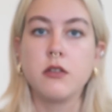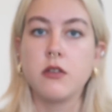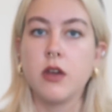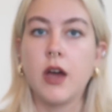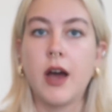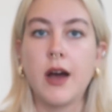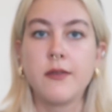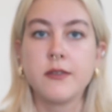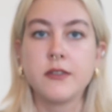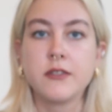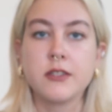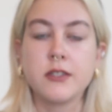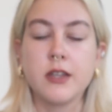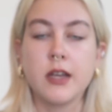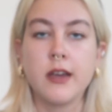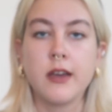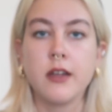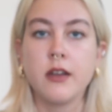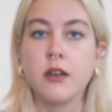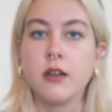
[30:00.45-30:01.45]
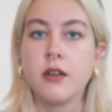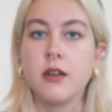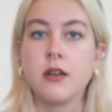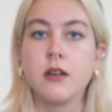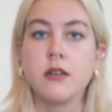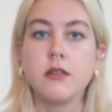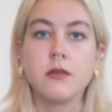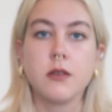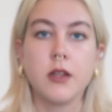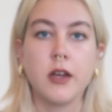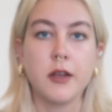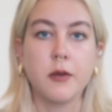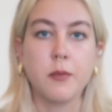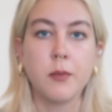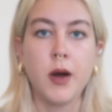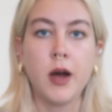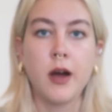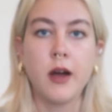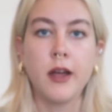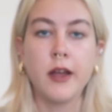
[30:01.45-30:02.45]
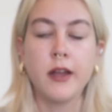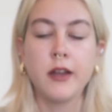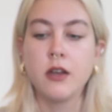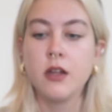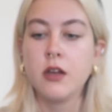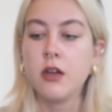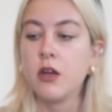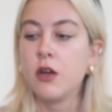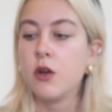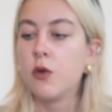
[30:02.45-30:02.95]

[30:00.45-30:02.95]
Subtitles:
you have a skin like mine